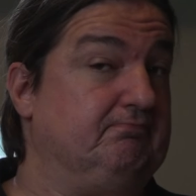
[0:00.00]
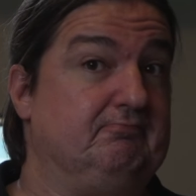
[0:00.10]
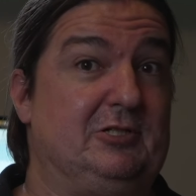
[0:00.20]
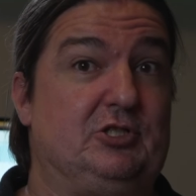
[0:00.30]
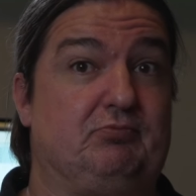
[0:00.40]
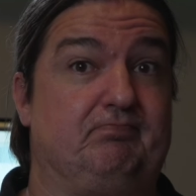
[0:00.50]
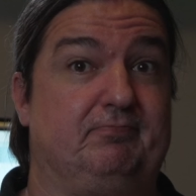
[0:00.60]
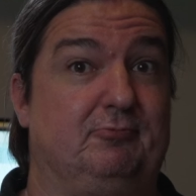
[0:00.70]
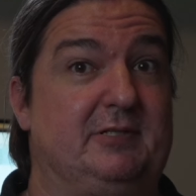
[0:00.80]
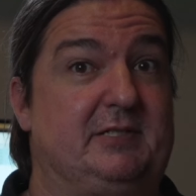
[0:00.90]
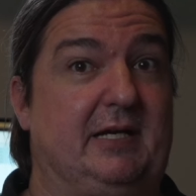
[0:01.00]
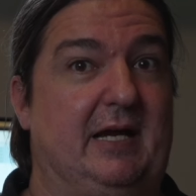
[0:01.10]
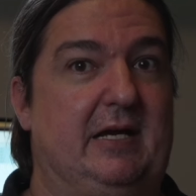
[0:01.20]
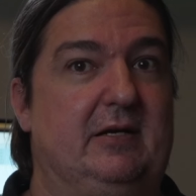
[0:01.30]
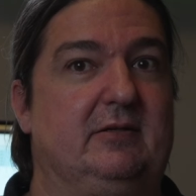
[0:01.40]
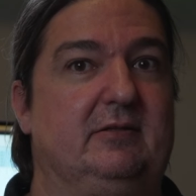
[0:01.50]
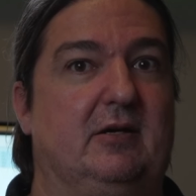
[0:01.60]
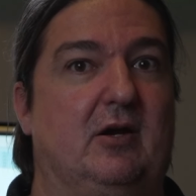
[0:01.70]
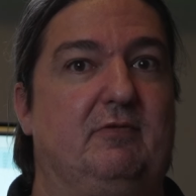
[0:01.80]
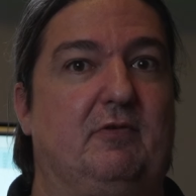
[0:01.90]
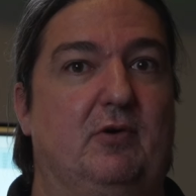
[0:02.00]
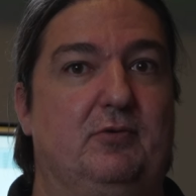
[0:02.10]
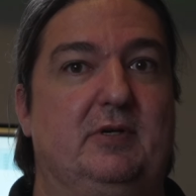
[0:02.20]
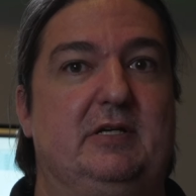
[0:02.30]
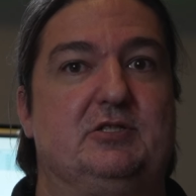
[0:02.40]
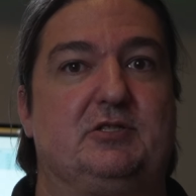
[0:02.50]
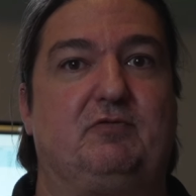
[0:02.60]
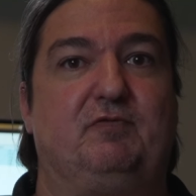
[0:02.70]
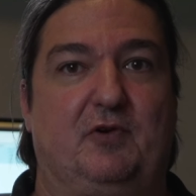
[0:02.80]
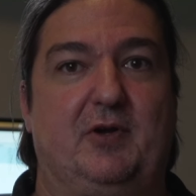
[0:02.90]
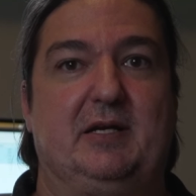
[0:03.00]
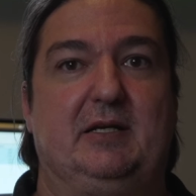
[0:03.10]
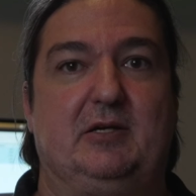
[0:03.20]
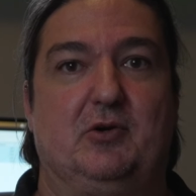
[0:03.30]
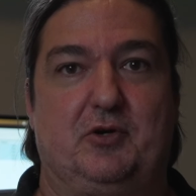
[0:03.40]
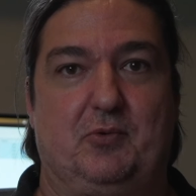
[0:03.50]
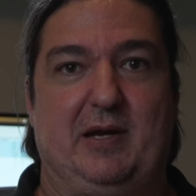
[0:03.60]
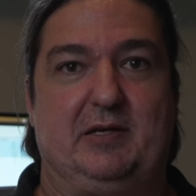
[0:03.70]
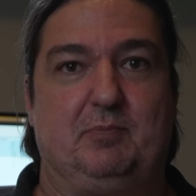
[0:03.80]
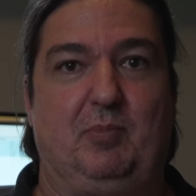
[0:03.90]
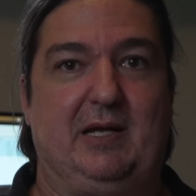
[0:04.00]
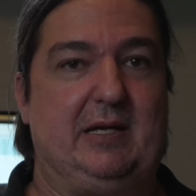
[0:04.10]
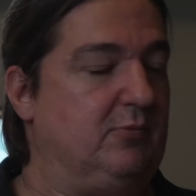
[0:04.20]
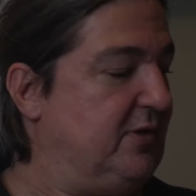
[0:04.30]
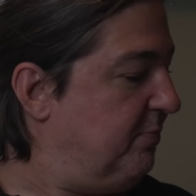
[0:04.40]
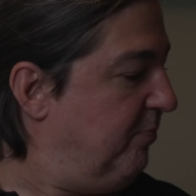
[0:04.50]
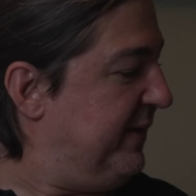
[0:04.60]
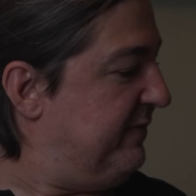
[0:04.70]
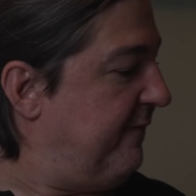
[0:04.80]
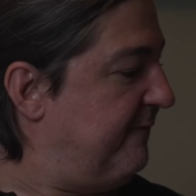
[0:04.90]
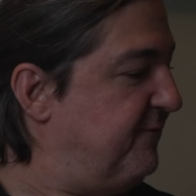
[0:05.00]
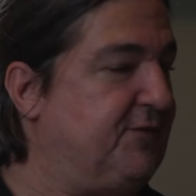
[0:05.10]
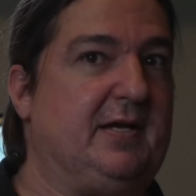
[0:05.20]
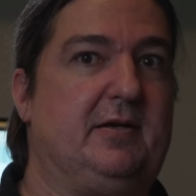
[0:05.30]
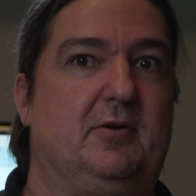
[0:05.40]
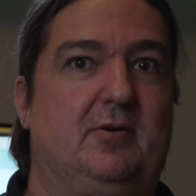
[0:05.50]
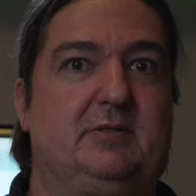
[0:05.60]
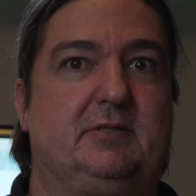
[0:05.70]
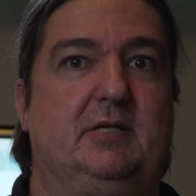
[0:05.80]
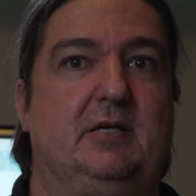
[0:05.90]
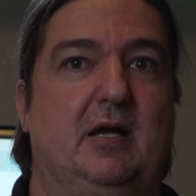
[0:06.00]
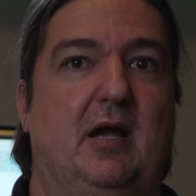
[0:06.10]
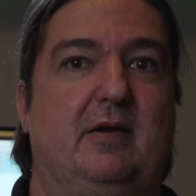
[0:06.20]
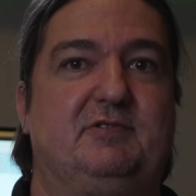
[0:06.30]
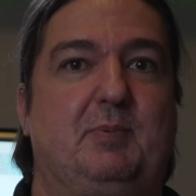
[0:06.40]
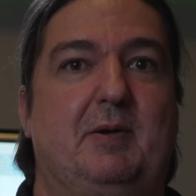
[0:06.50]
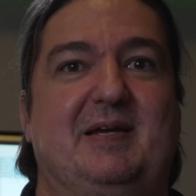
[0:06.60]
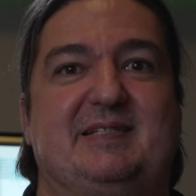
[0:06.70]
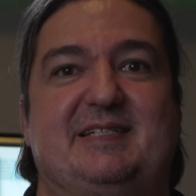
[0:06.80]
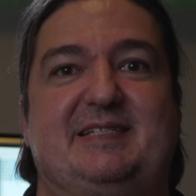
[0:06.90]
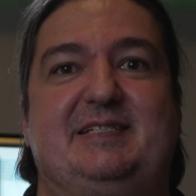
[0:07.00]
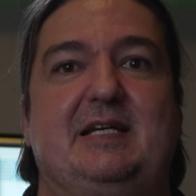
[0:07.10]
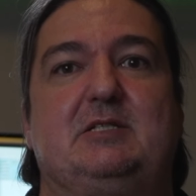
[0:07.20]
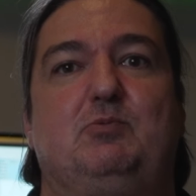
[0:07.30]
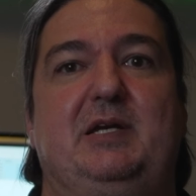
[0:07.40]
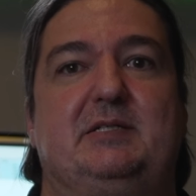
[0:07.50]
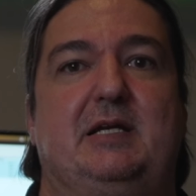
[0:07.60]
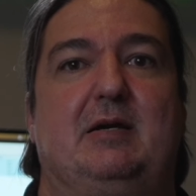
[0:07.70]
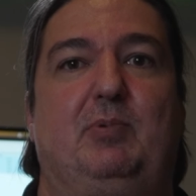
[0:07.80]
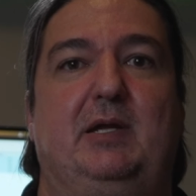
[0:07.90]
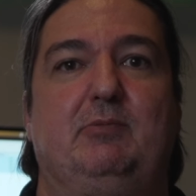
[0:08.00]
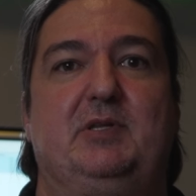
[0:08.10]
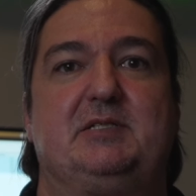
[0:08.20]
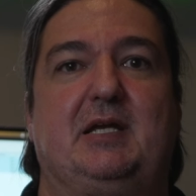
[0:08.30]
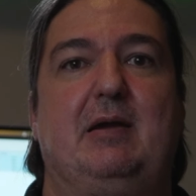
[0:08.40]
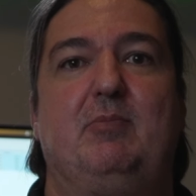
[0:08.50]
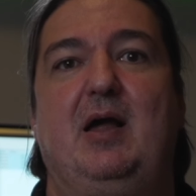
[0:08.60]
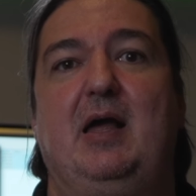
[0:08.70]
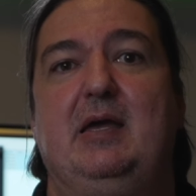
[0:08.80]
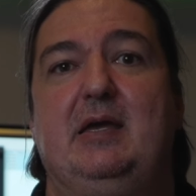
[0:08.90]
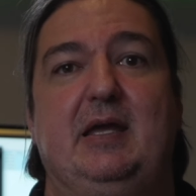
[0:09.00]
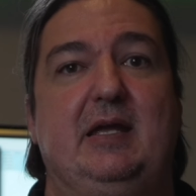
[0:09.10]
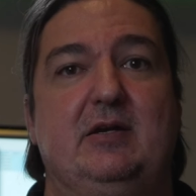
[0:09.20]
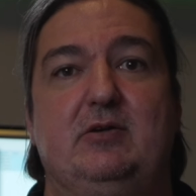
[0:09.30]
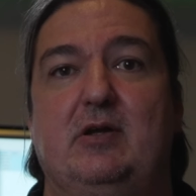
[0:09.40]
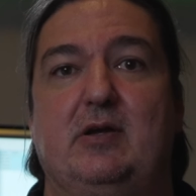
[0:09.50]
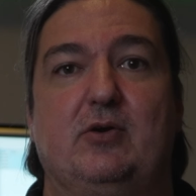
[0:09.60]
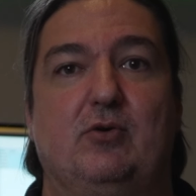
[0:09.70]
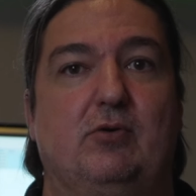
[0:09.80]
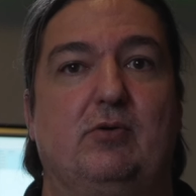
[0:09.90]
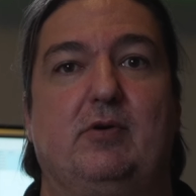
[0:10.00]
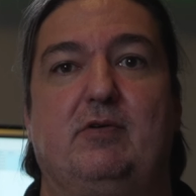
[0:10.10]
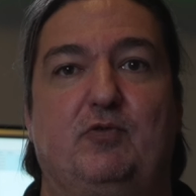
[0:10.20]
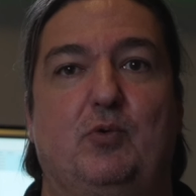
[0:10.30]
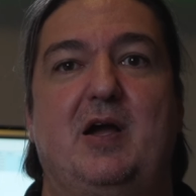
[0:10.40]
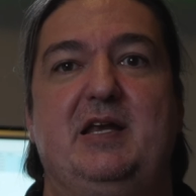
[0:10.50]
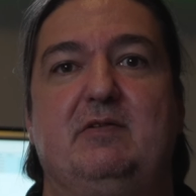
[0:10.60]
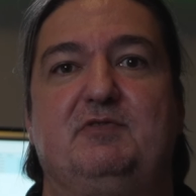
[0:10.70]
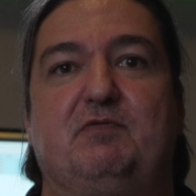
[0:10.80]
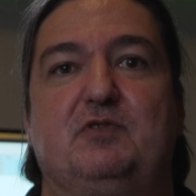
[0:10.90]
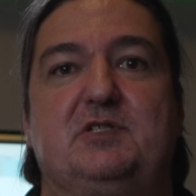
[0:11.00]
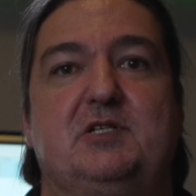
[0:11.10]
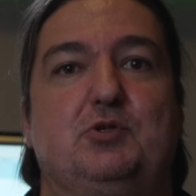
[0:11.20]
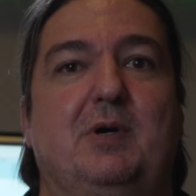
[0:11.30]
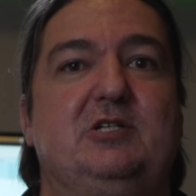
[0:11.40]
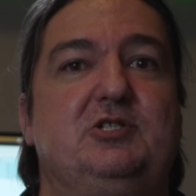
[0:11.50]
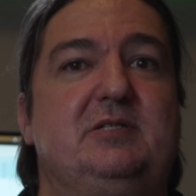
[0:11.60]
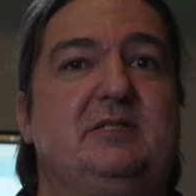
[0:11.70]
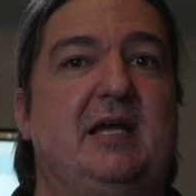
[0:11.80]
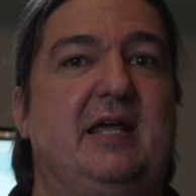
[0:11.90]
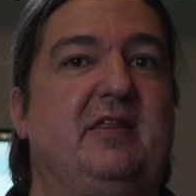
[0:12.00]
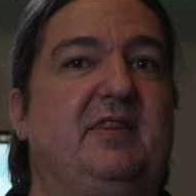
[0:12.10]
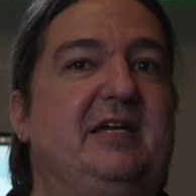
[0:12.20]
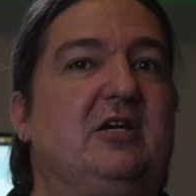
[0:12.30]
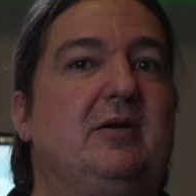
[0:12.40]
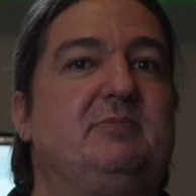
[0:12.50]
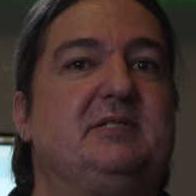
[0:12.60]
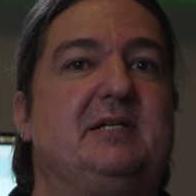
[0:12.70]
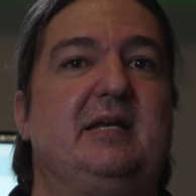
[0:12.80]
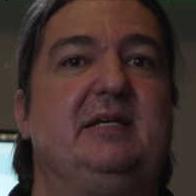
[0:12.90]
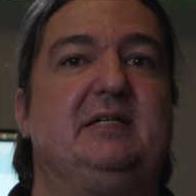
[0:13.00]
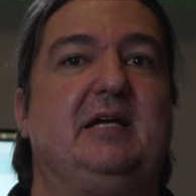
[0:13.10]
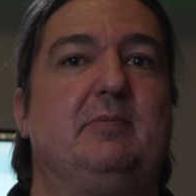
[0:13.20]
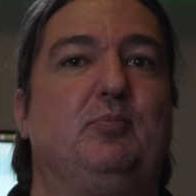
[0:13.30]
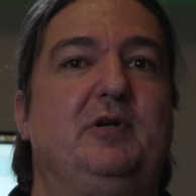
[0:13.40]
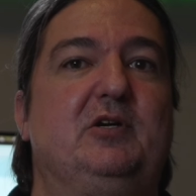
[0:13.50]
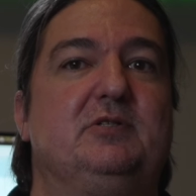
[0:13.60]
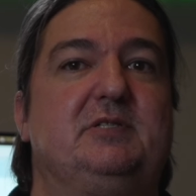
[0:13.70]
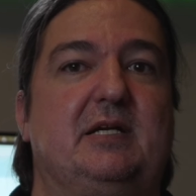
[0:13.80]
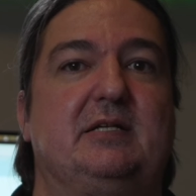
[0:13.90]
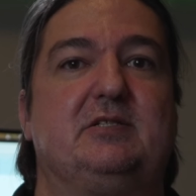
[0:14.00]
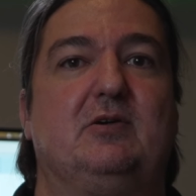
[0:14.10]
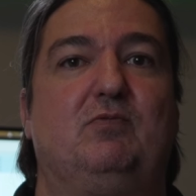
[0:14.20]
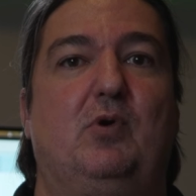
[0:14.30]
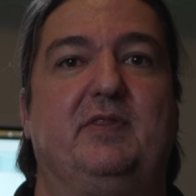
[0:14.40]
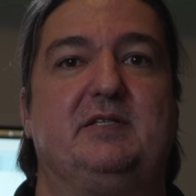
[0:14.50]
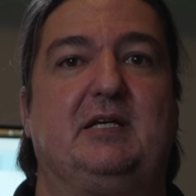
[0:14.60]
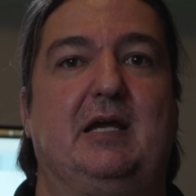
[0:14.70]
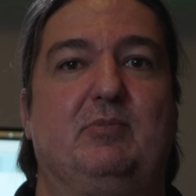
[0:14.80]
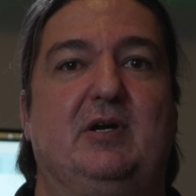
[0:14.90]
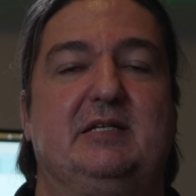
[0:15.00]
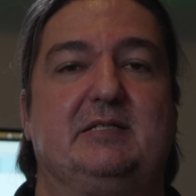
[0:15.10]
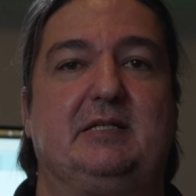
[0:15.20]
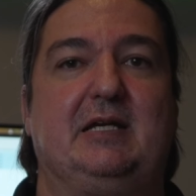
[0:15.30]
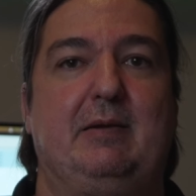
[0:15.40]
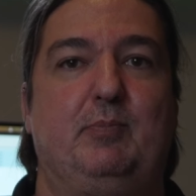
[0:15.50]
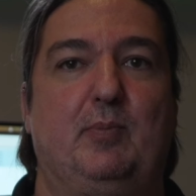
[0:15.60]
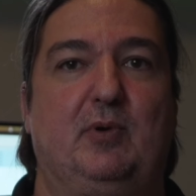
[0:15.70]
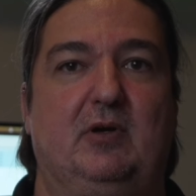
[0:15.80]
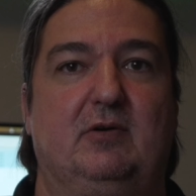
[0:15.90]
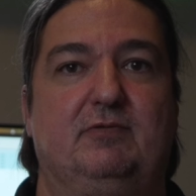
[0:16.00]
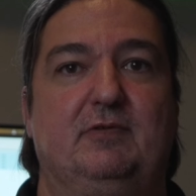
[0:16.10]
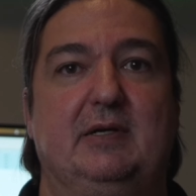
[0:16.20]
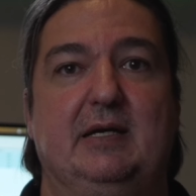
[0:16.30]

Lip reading: which, once again, I've only just finally gotten around to playing with. But fear not, I've spent about 6 weeks now playing with this camera in a variety of different situations, and I think I'm starting to get a pretty good sense of what this camera is capable of.